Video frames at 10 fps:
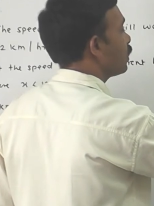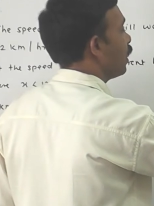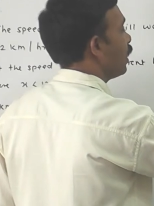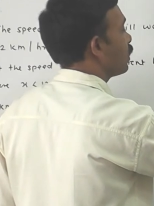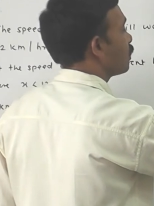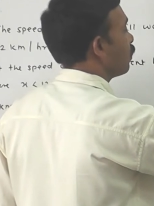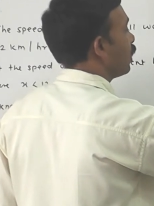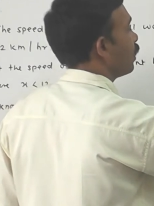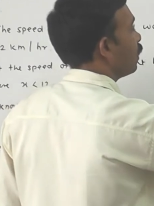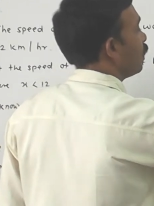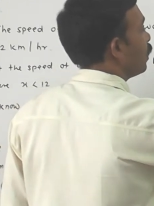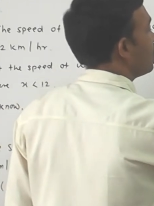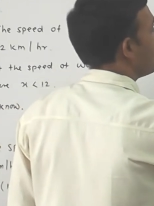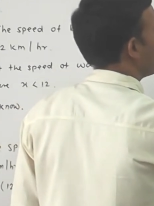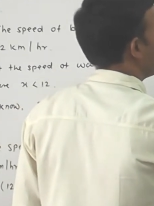x square is
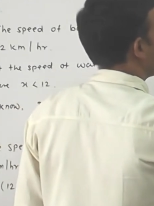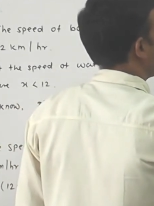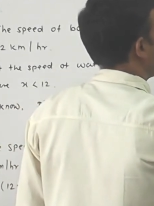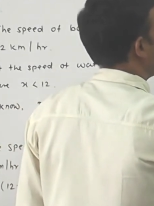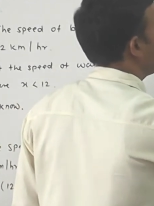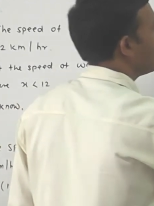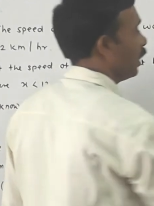equals to how much? 8.